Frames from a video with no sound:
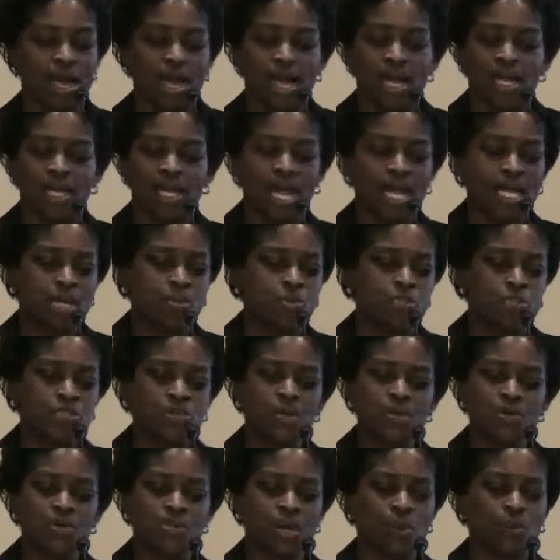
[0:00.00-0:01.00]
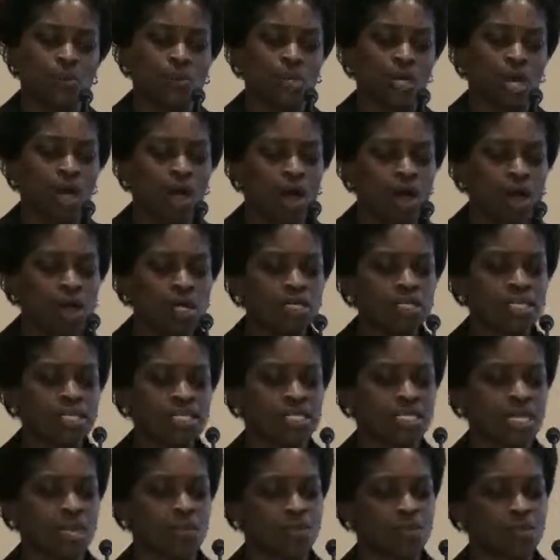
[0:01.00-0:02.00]
And I am sure that we all
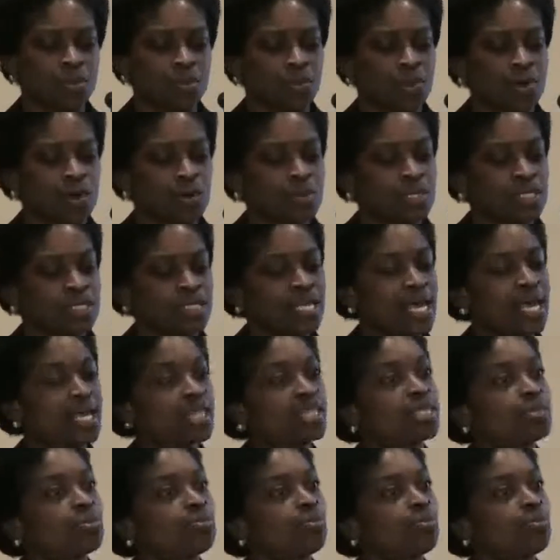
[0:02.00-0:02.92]
accept the premise that